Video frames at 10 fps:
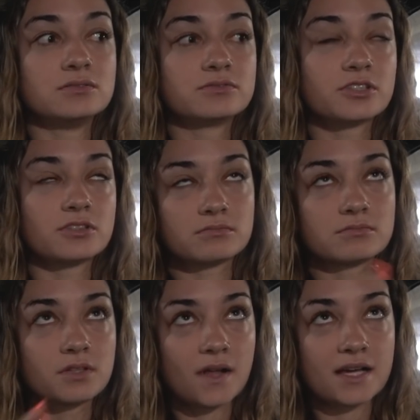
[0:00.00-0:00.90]
for
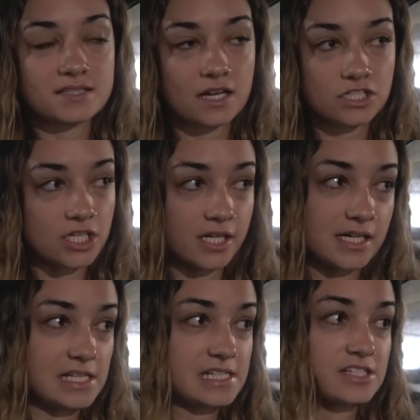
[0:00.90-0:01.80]
the last section I
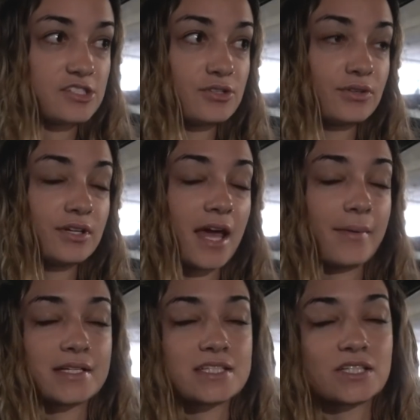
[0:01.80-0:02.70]
needed to do
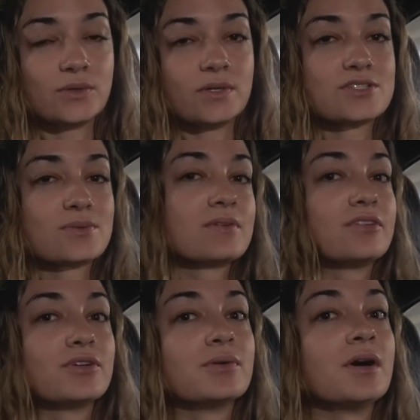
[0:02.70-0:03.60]
today, but I still want to
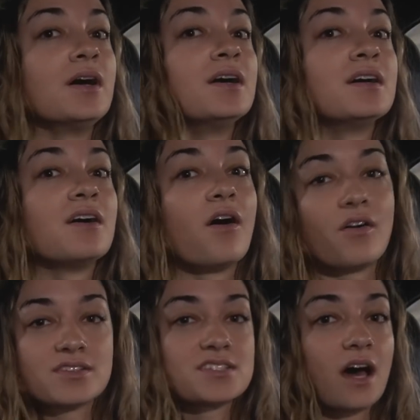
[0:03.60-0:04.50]
review
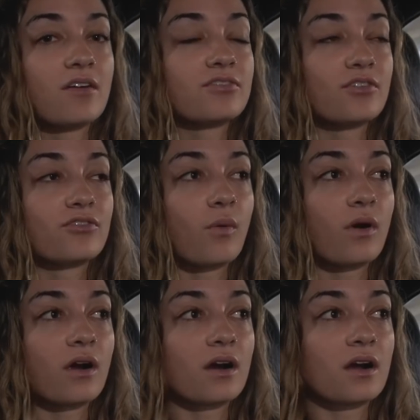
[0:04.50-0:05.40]
all the stuff
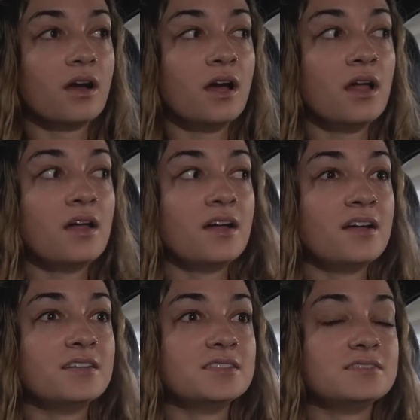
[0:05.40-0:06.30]
for
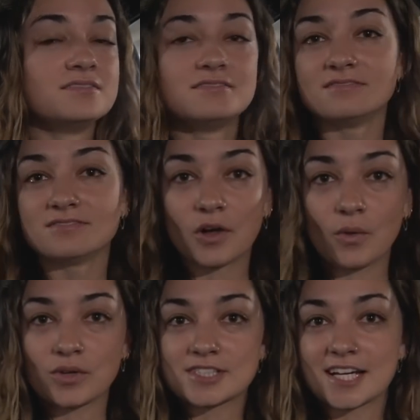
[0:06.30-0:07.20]
the
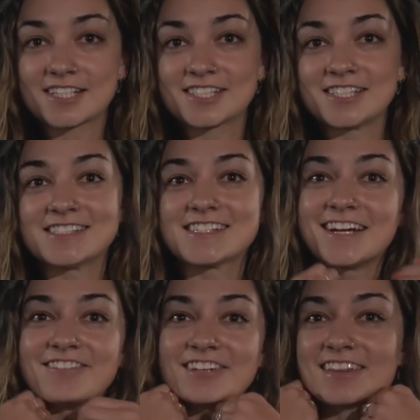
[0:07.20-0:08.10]
older sections
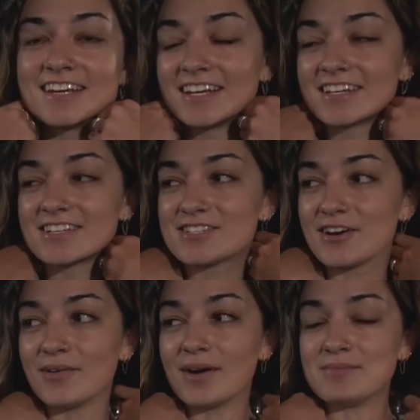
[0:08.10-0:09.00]
and everything.
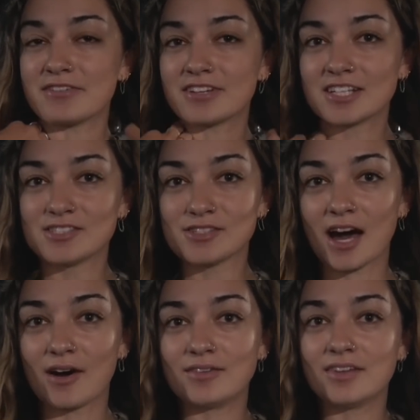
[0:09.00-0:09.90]
So I'm definitely gonna do
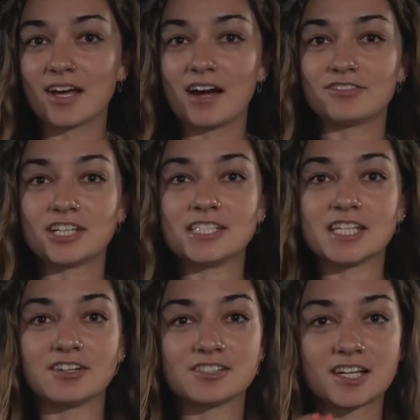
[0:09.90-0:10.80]
that. Like after I eat
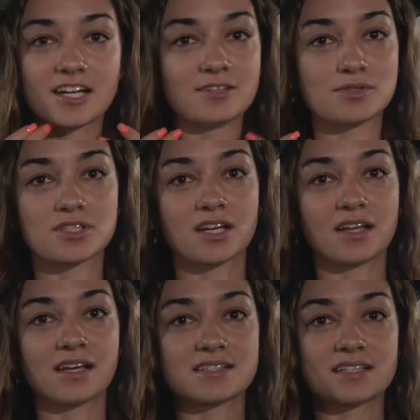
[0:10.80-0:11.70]
dinner tonight, I'm just gonna
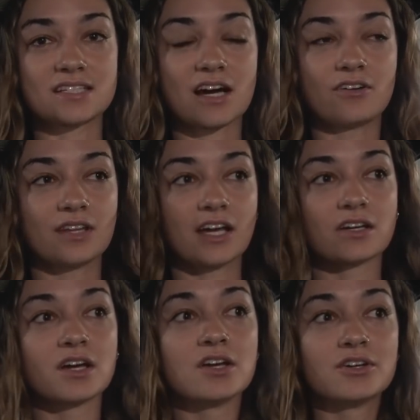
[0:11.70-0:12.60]
like sit down and
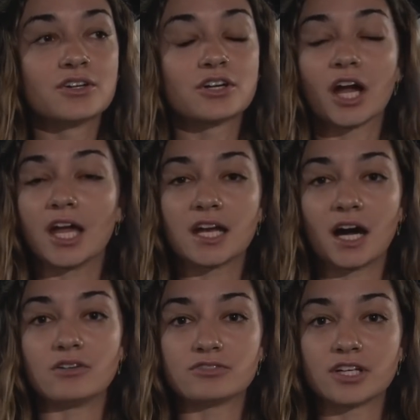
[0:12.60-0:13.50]
like crank it
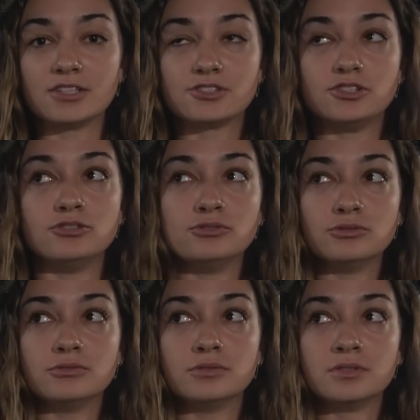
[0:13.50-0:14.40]
out for like
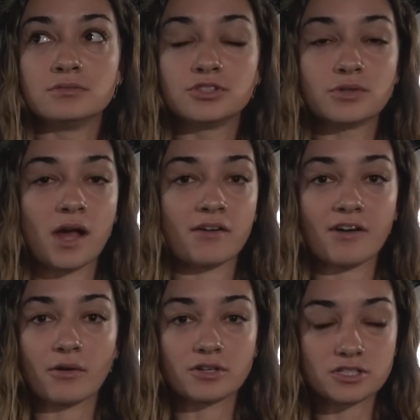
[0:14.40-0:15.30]
two, two and a half
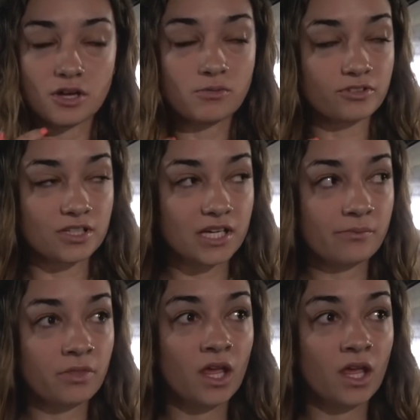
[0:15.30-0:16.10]
hours, hopefully.